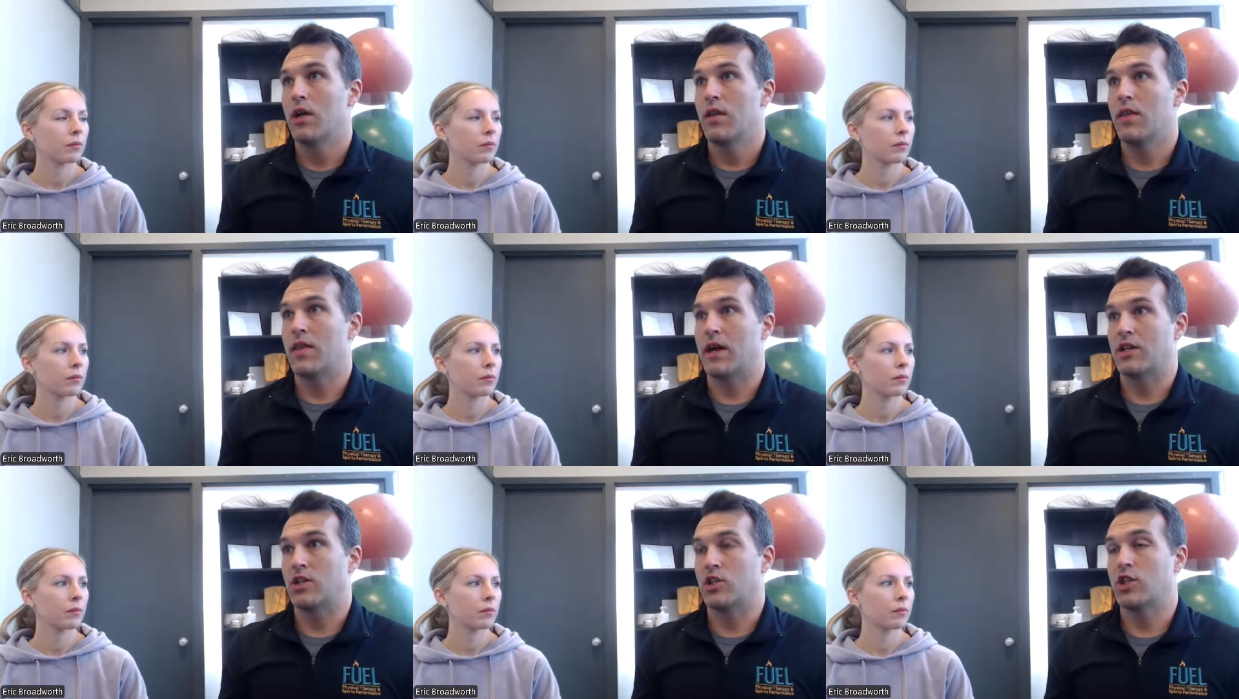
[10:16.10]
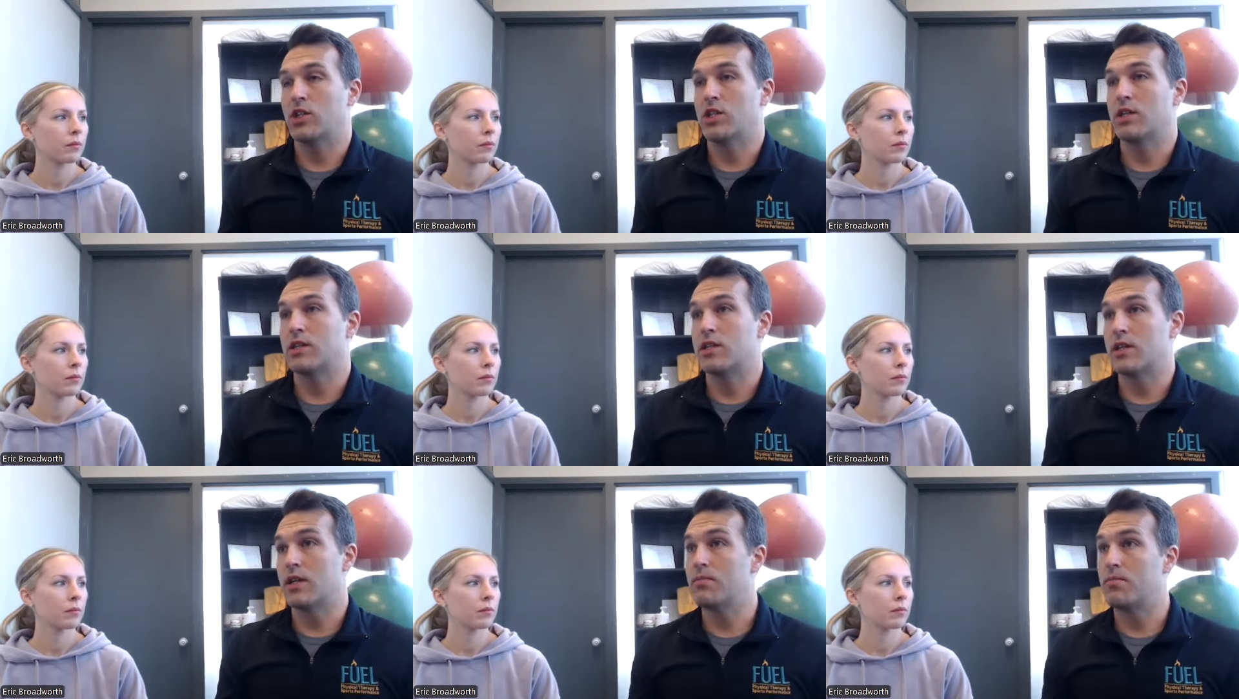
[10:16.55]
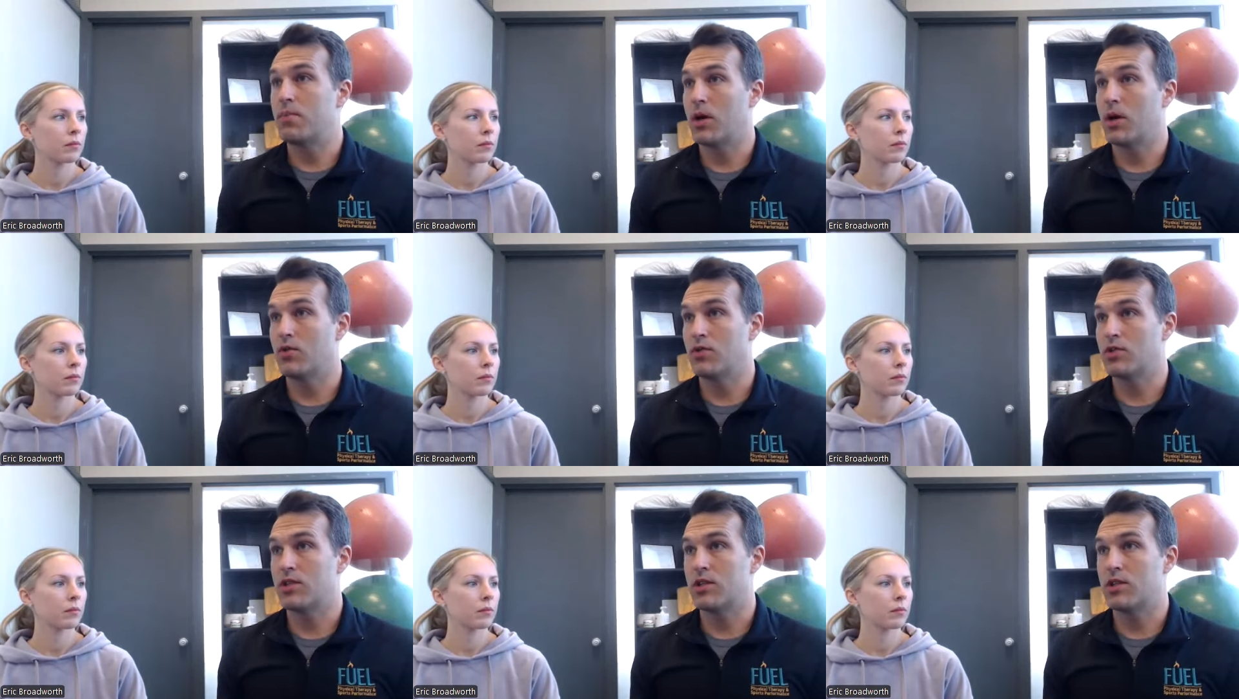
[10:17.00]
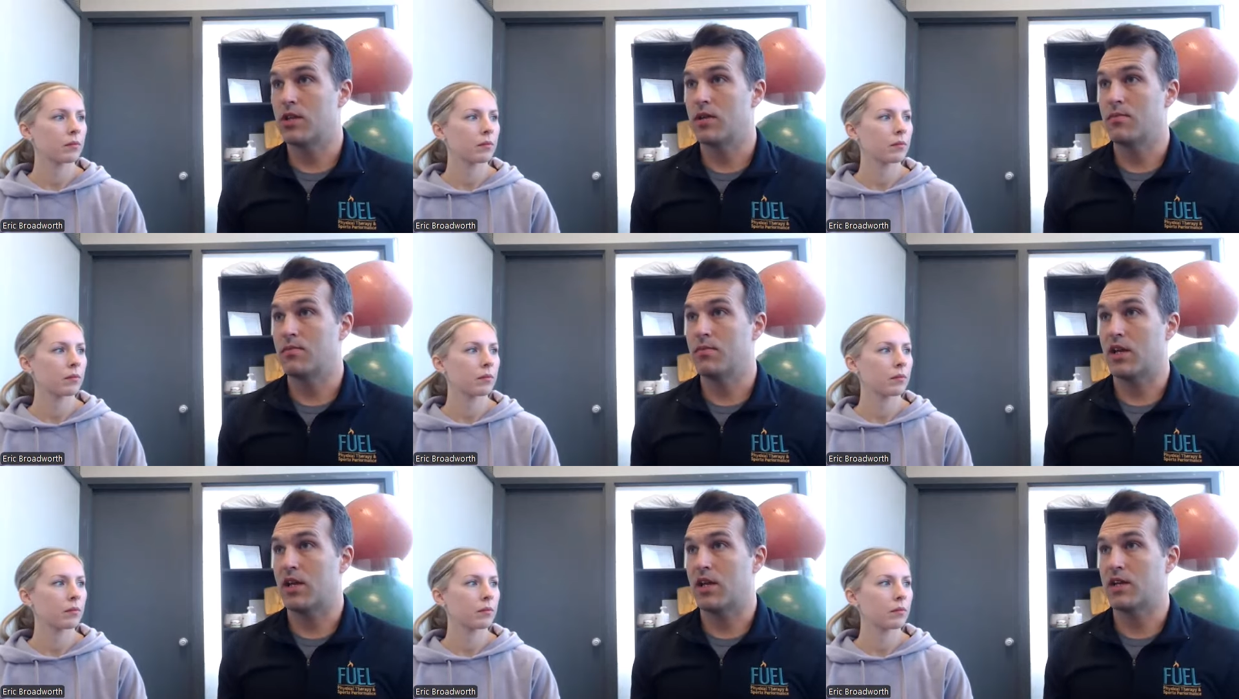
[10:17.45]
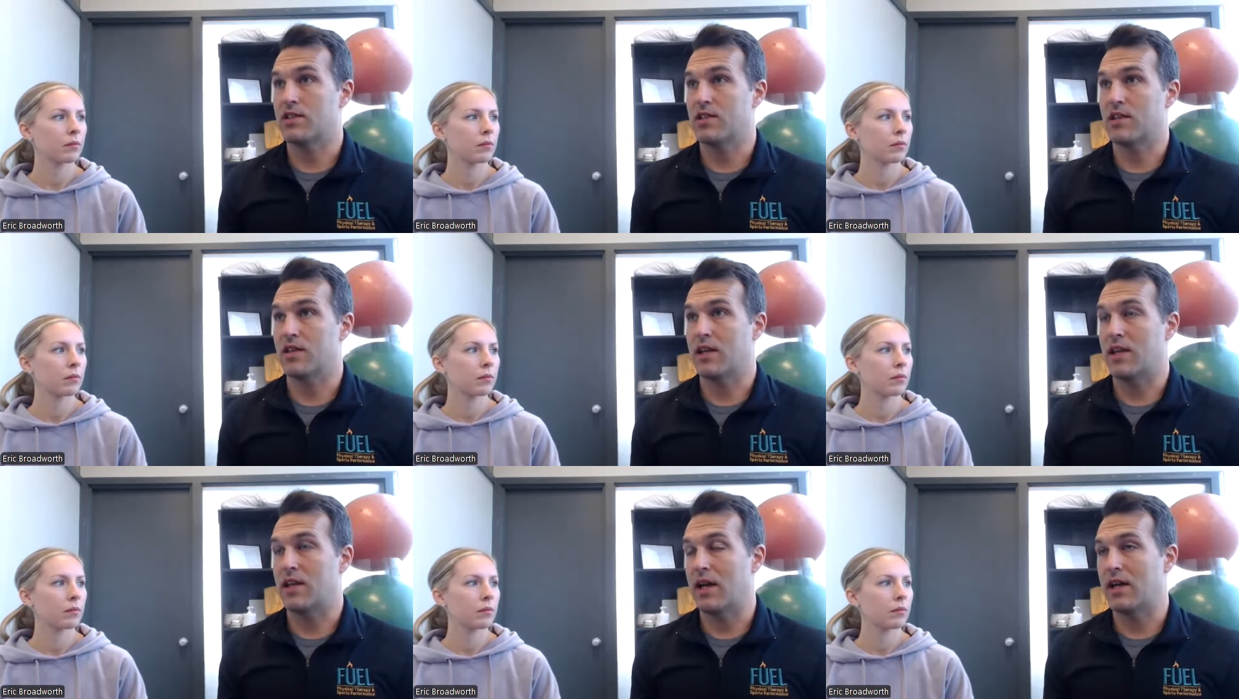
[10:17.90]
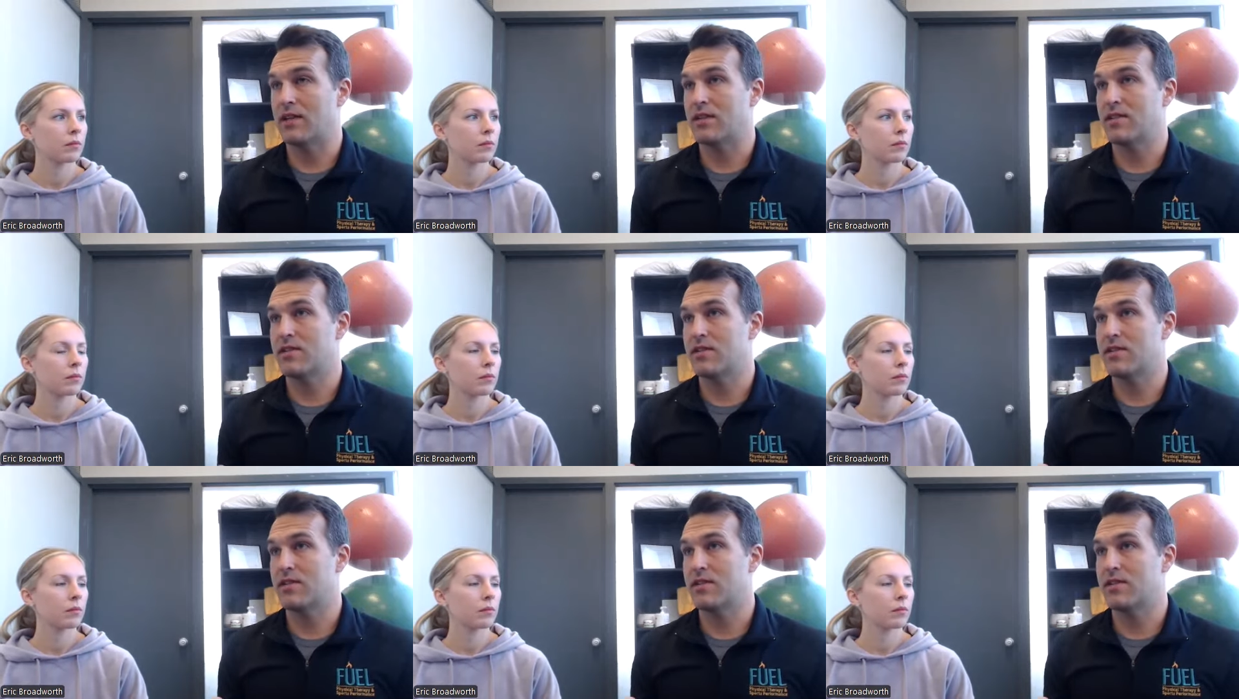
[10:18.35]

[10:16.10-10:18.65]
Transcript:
Speaker 1: that she did post it because it gets